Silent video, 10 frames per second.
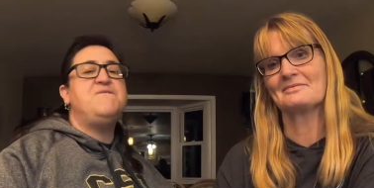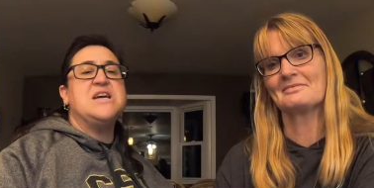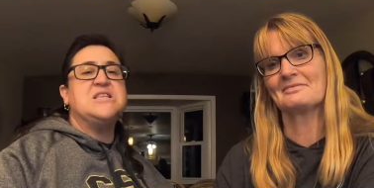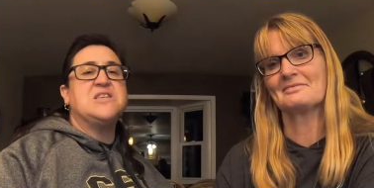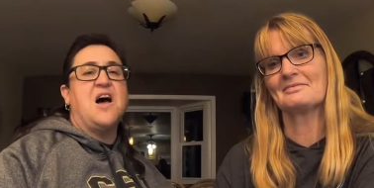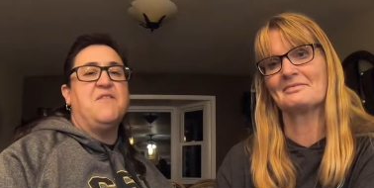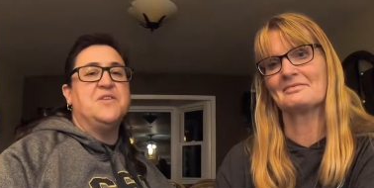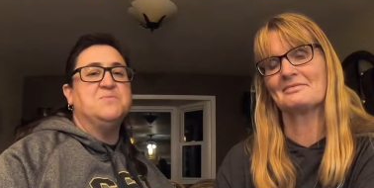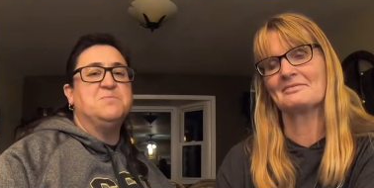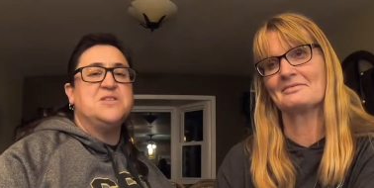Speaker 1: face up.
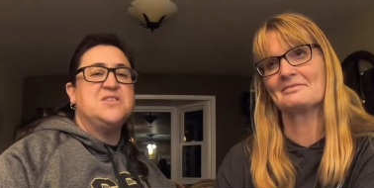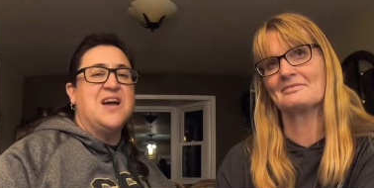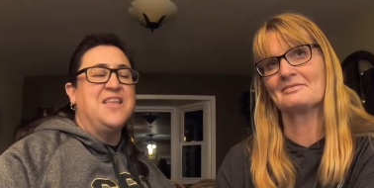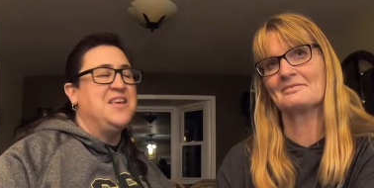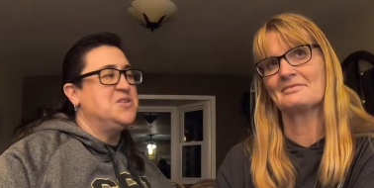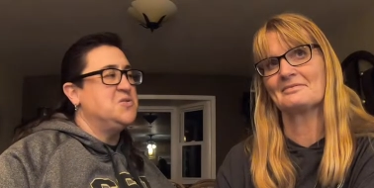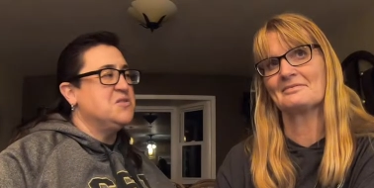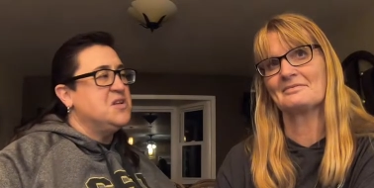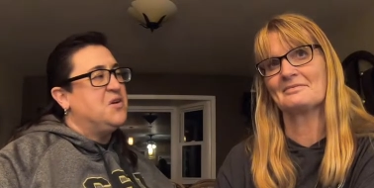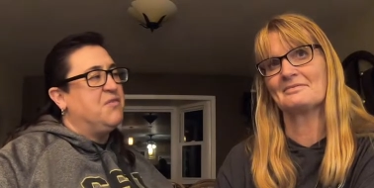And but she, I think she was
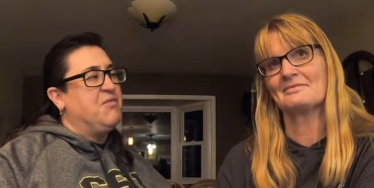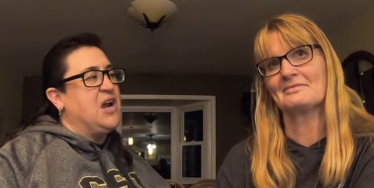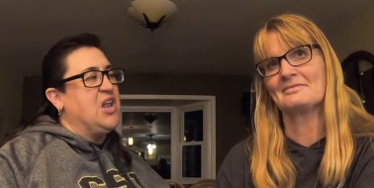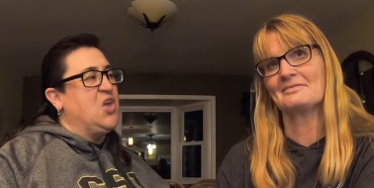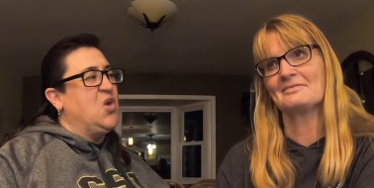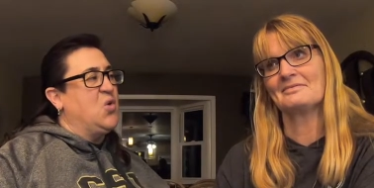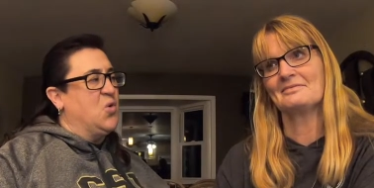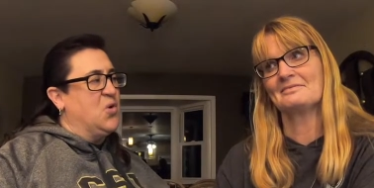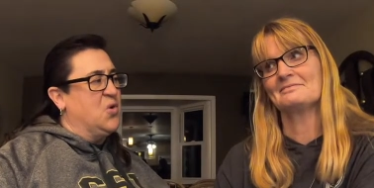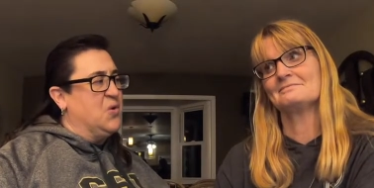a little afraid of
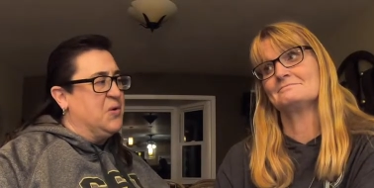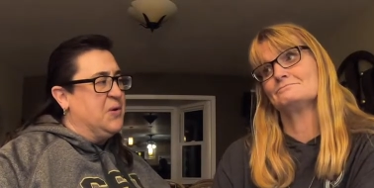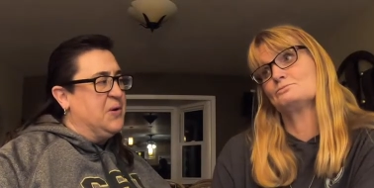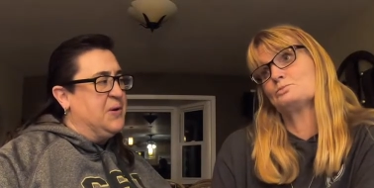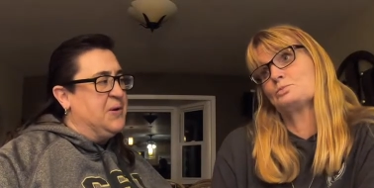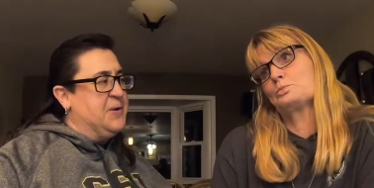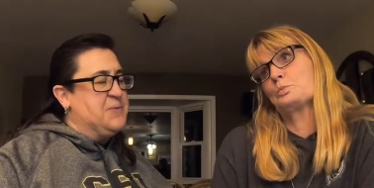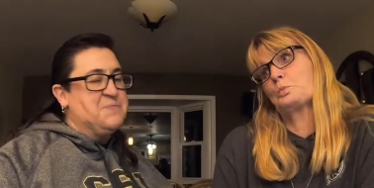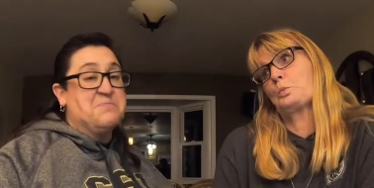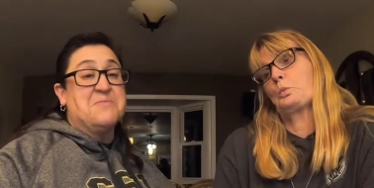you.
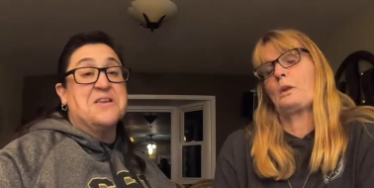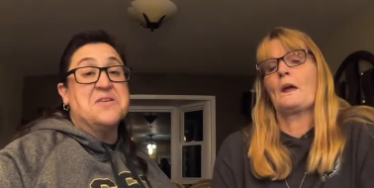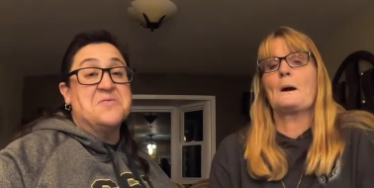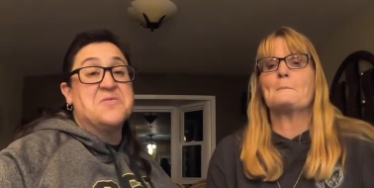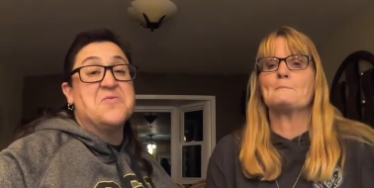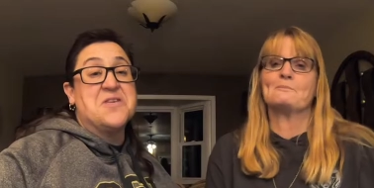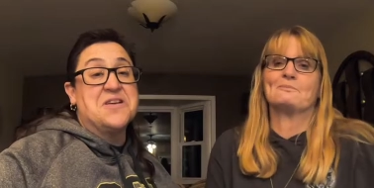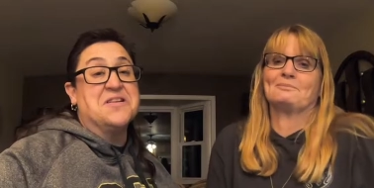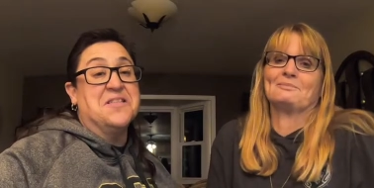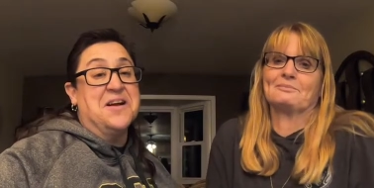But it was
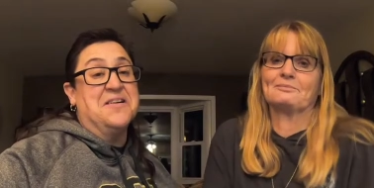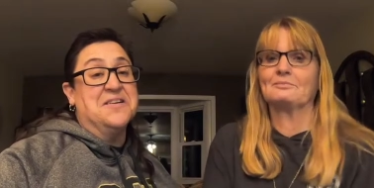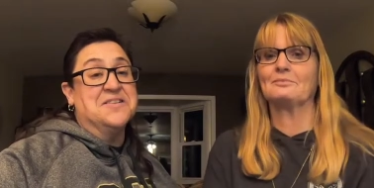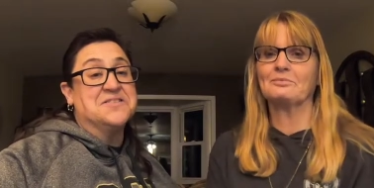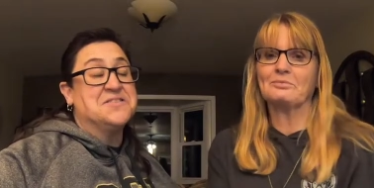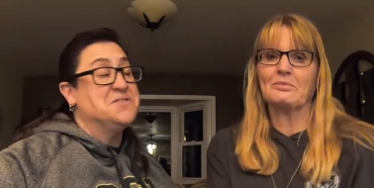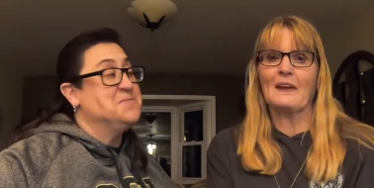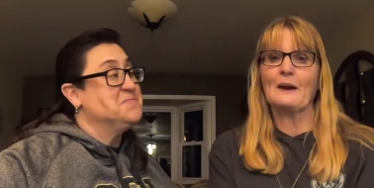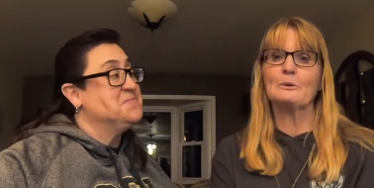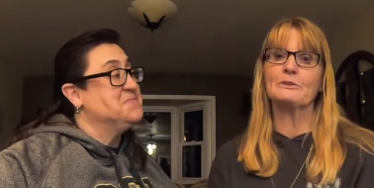freaking hilarious.
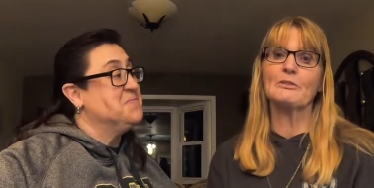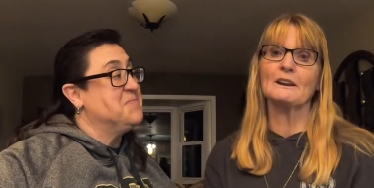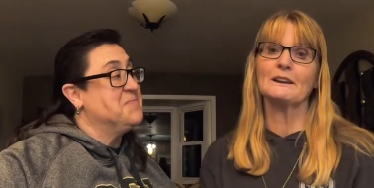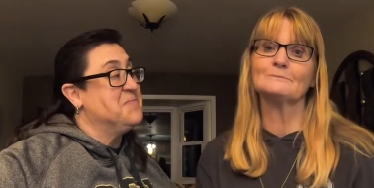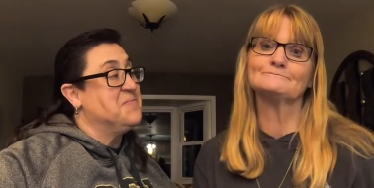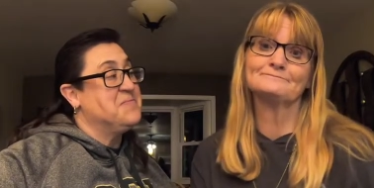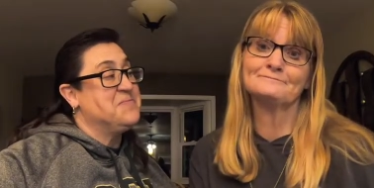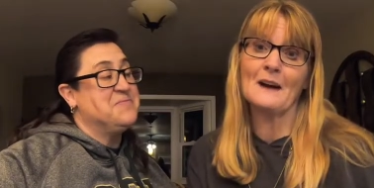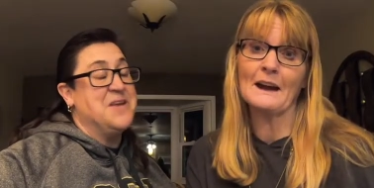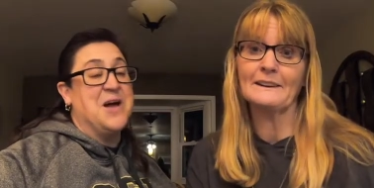
Speaker 2: It was funny.
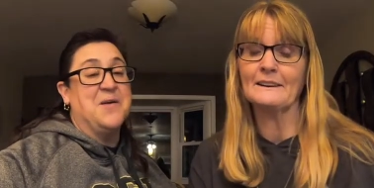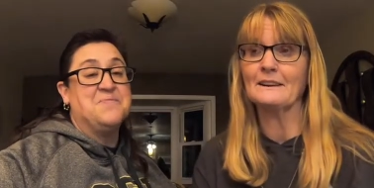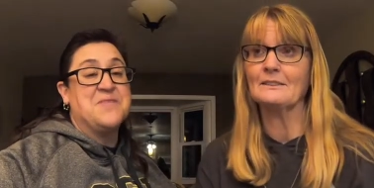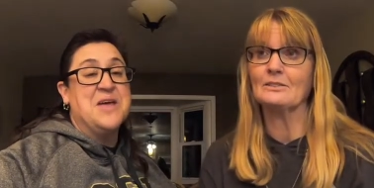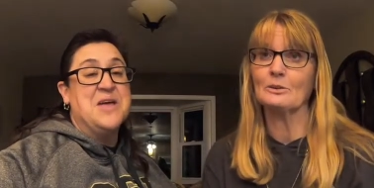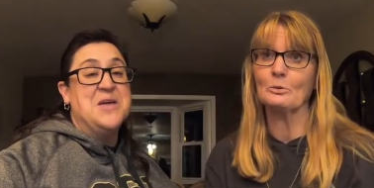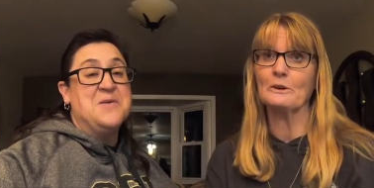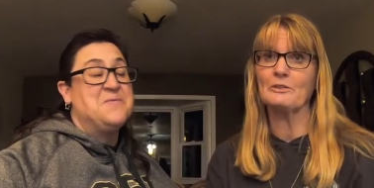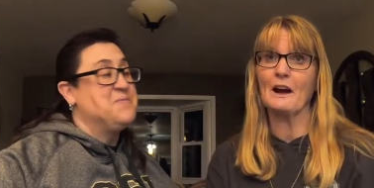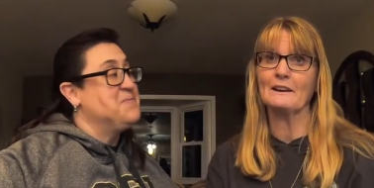I yeah. did it. So
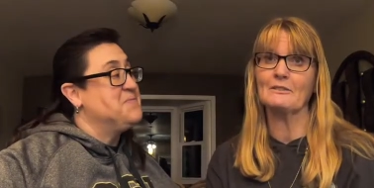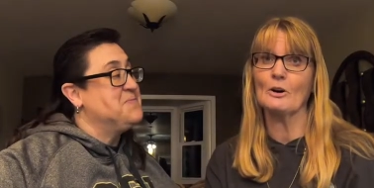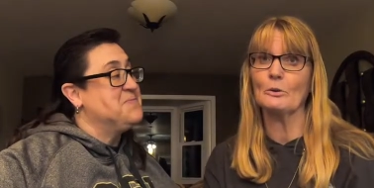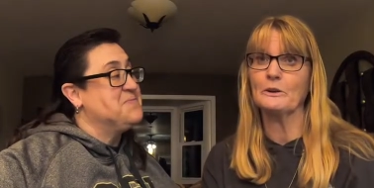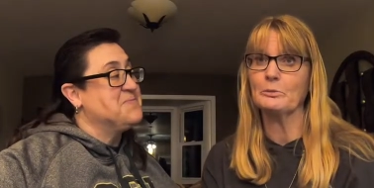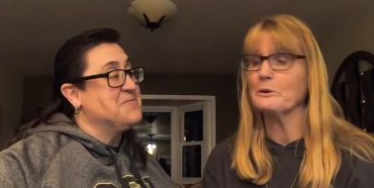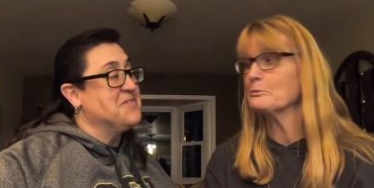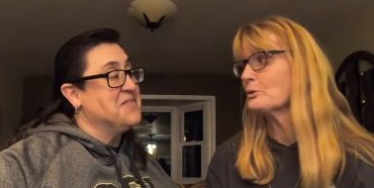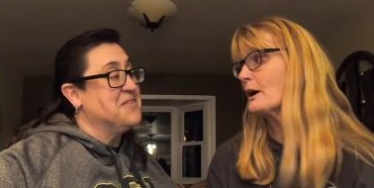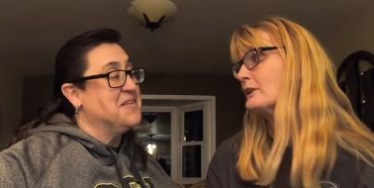we've kind of always been
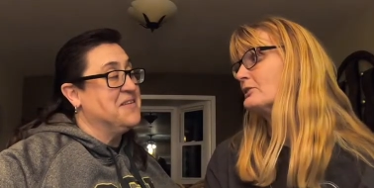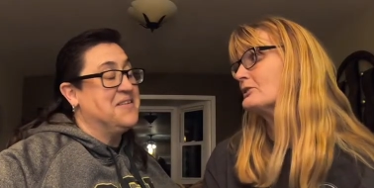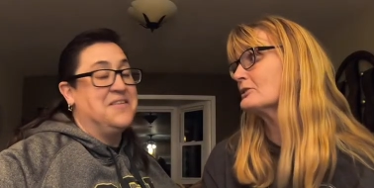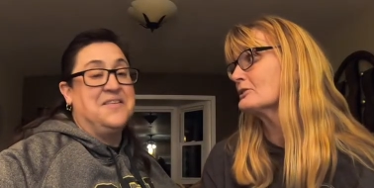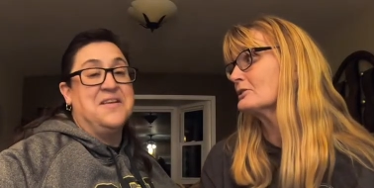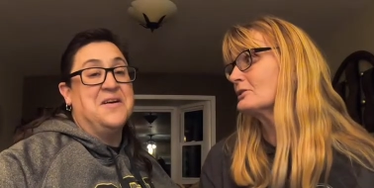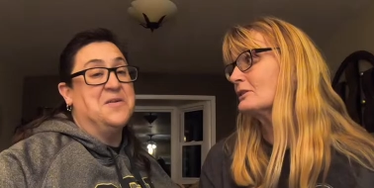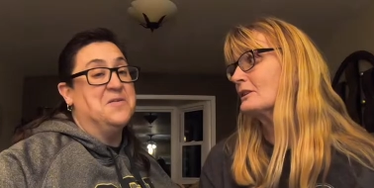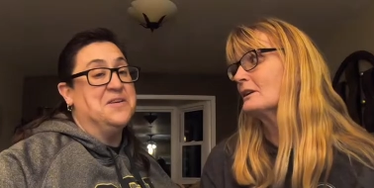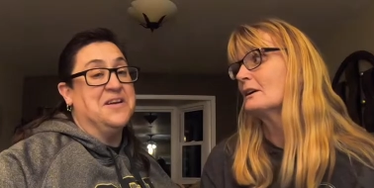pranksters.
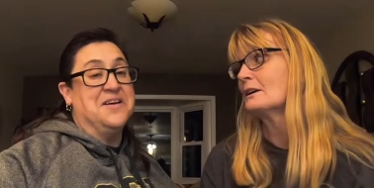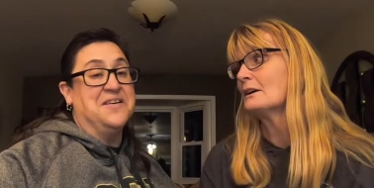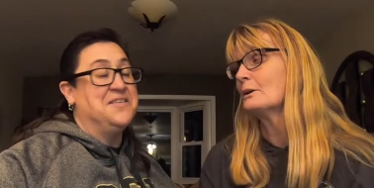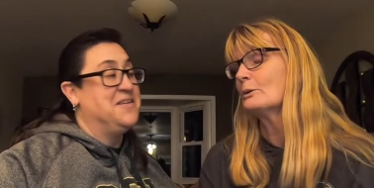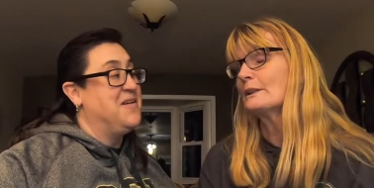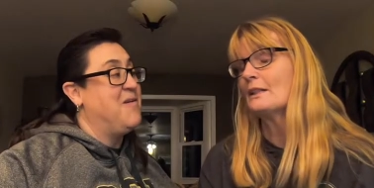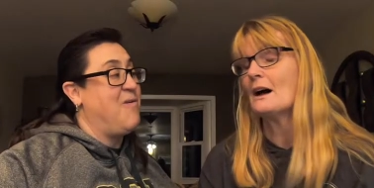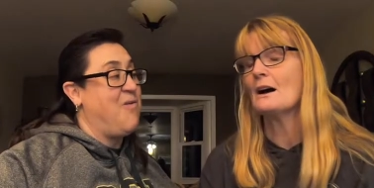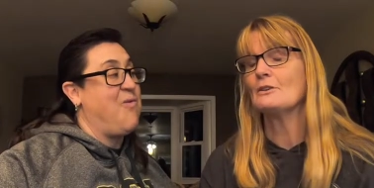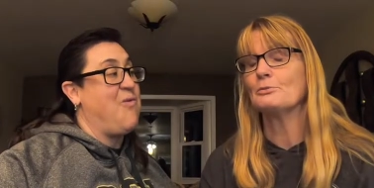Oh yeah. We
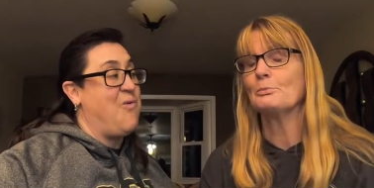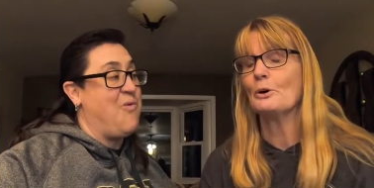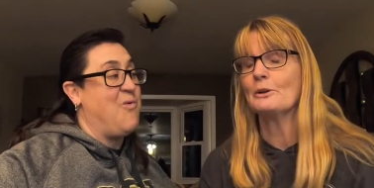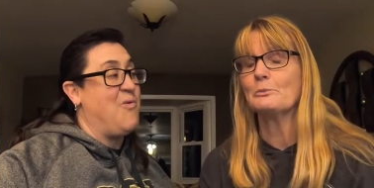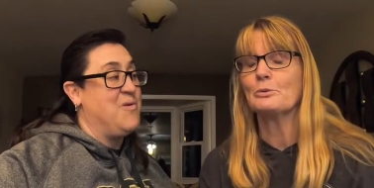love pulling